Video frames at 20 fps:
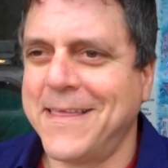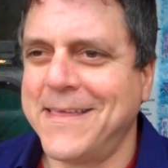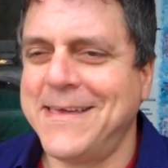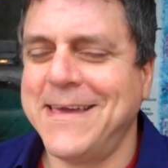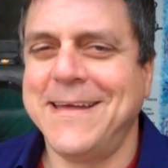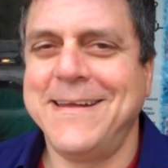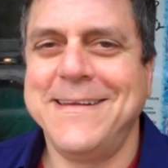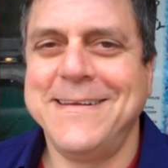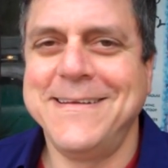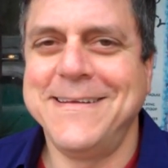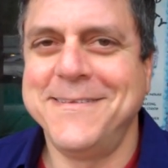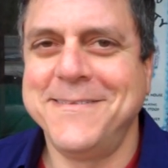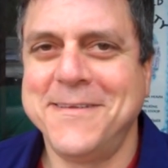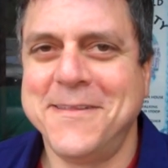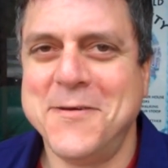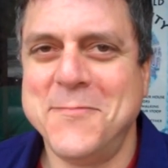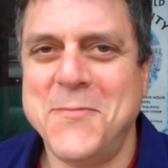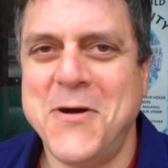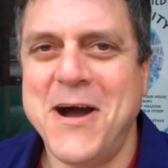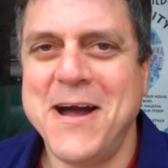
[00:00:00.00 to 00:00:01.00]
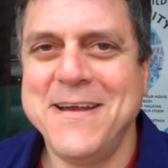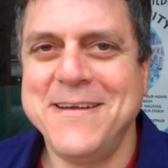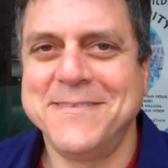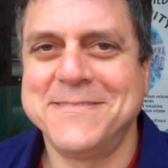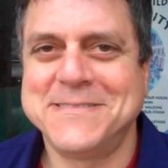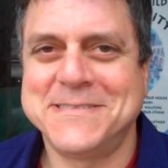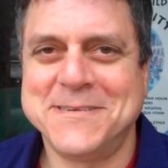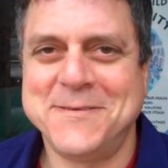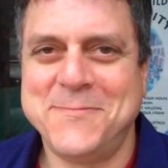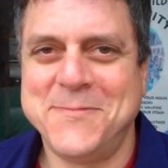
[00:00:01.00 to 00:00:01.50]
Getting into the mind
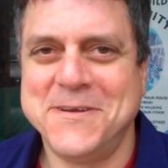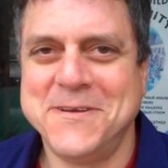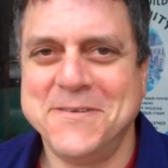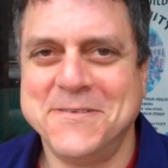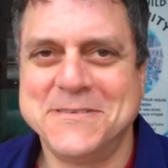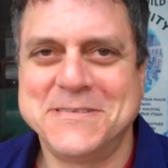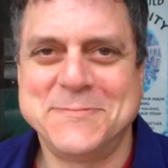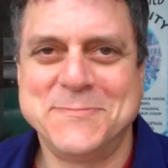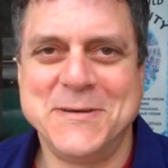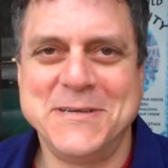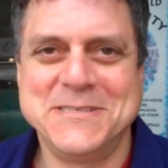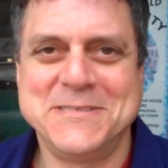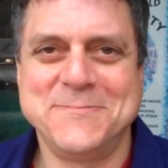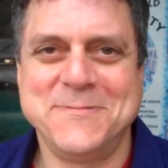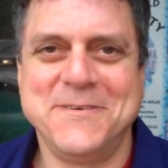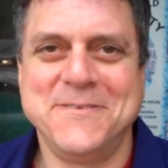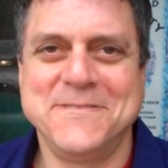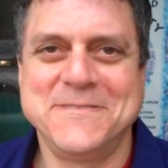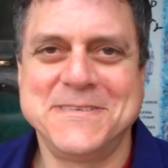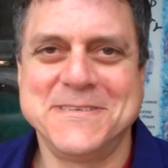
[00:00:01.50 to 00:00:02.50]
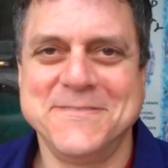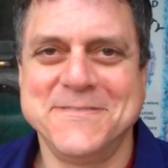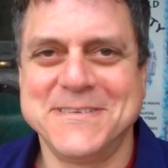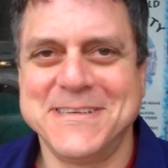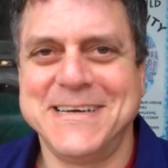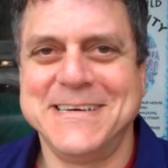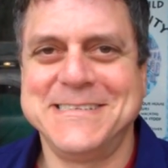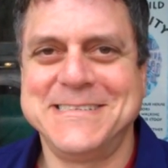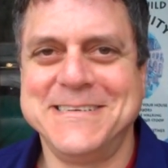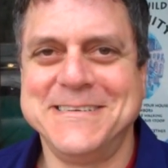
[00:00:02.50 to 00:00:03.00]
of somebody who spends most of his
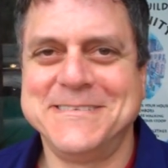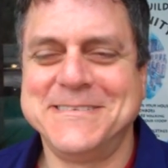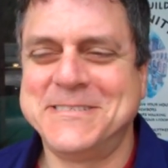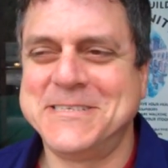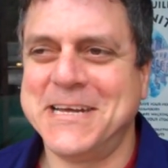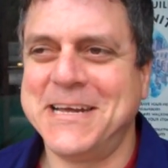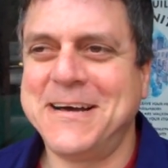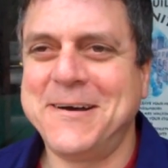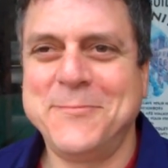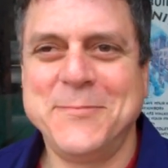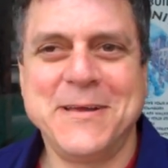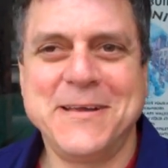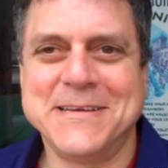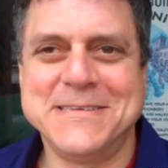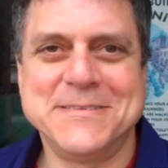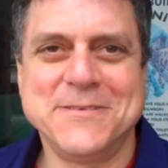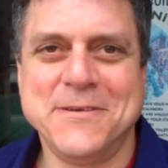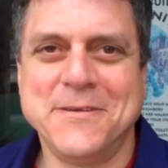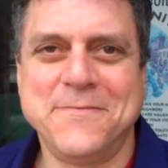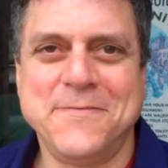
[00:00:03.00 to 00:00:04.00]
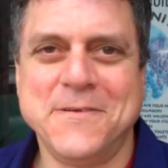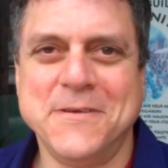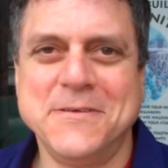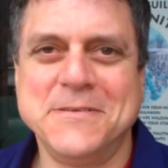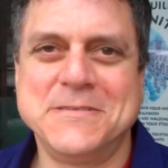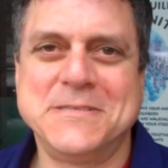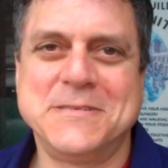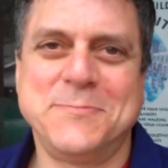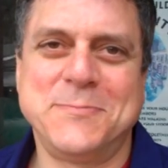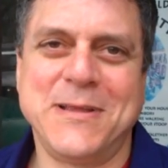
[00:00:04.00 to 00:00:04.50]
life in jail because he
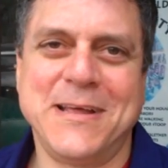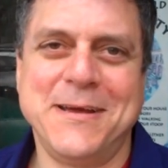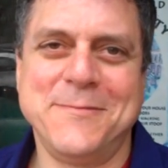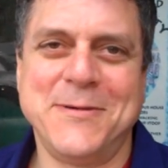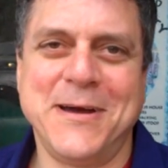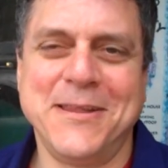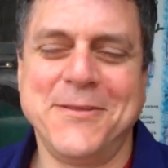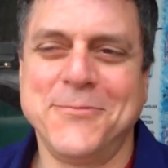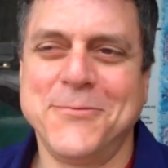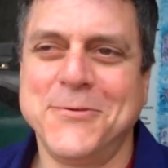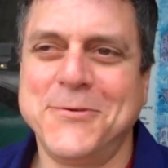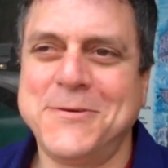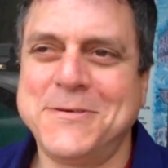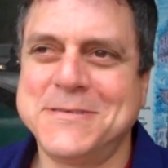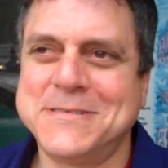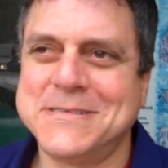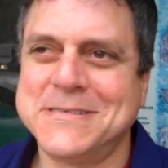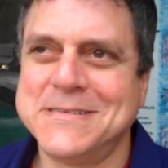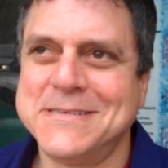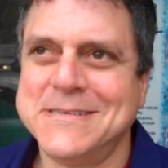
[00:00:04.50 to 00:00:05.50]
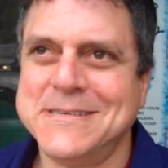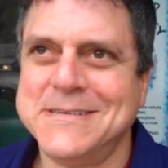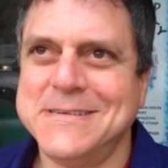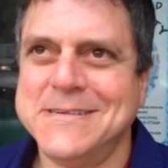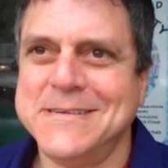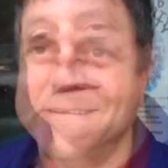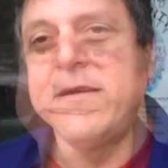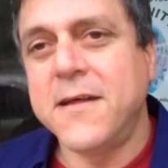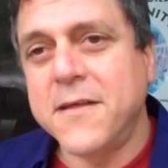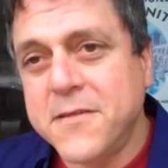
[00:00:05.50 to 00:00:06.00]
refused to play by the rules.
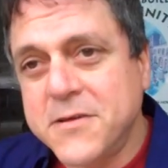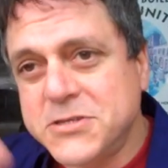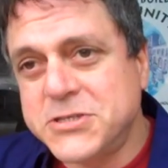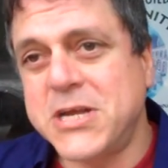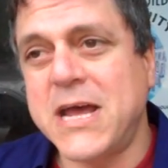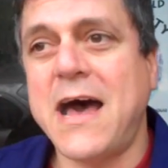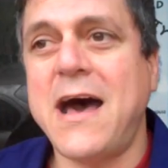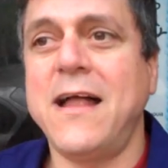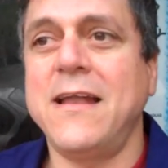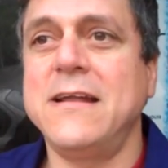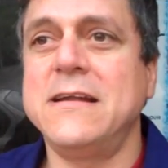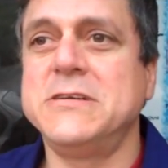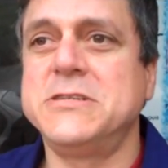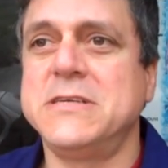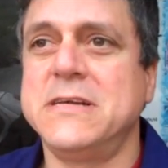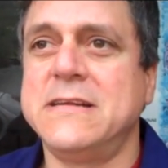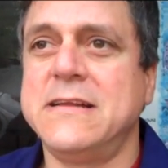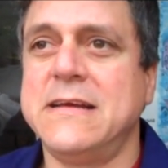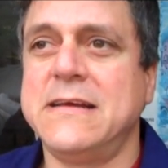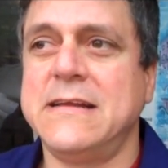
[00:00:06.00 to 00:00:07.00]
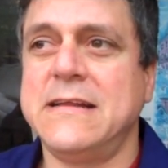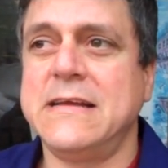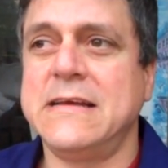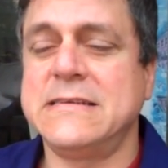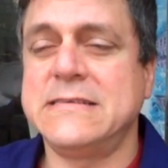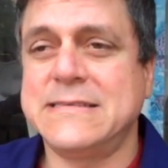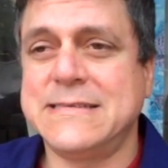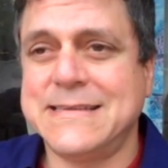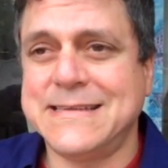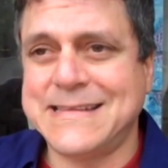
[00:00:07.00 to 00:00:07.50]
And another challenge in it
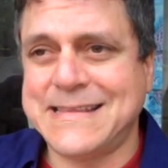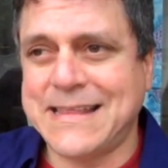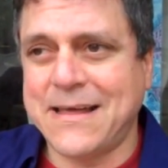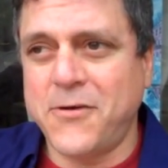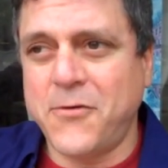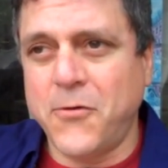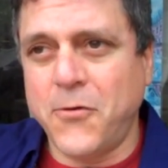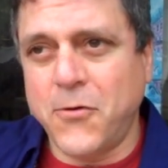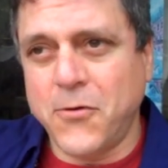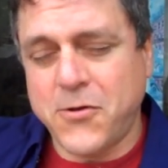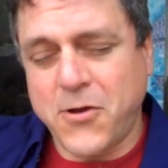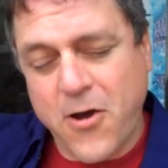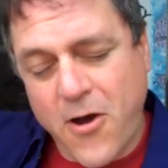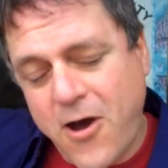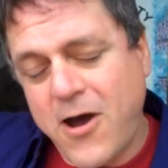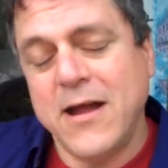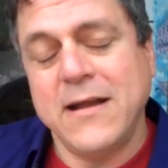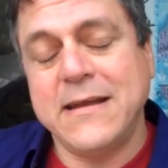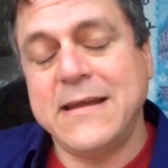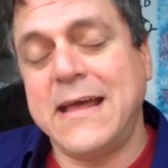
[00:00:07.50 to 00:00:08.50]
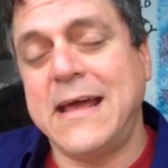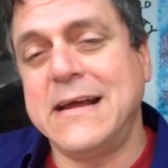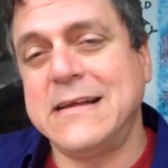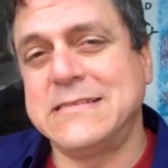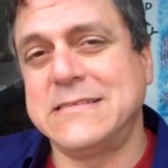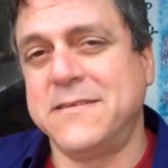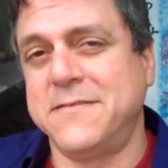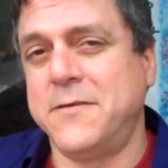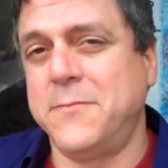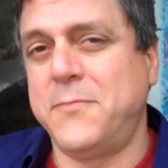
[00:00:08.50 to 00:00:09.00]
is the whole
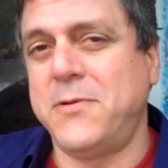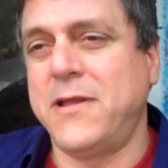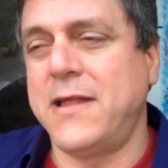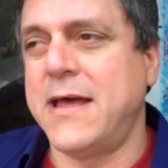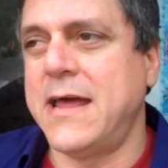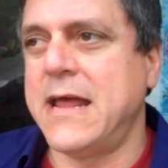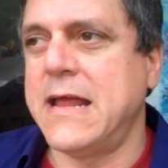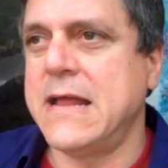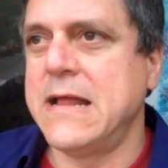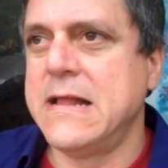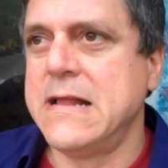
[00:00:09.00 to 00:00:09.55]
context of the play.